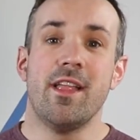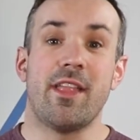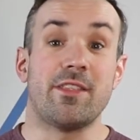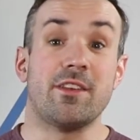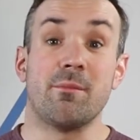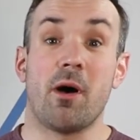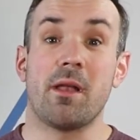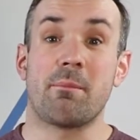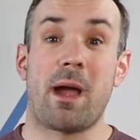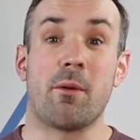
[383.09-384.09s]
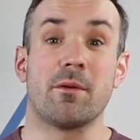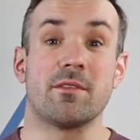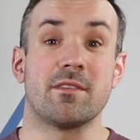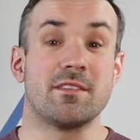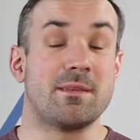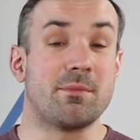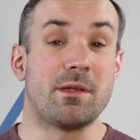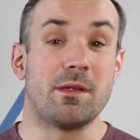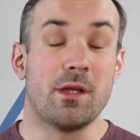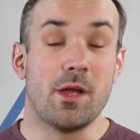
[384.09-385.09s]
that the demonic powers
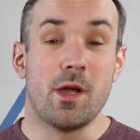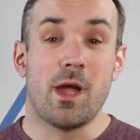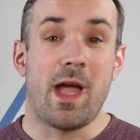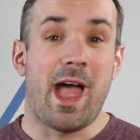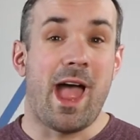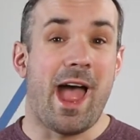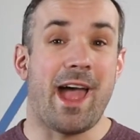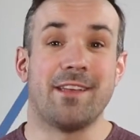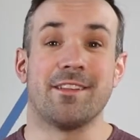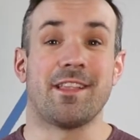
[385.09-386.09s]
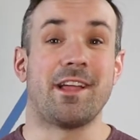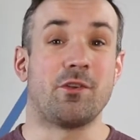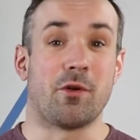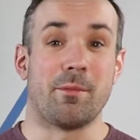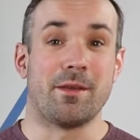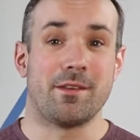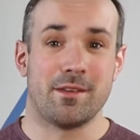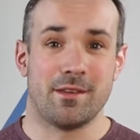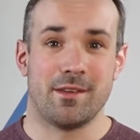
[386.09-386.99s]
simply had to lie dormant,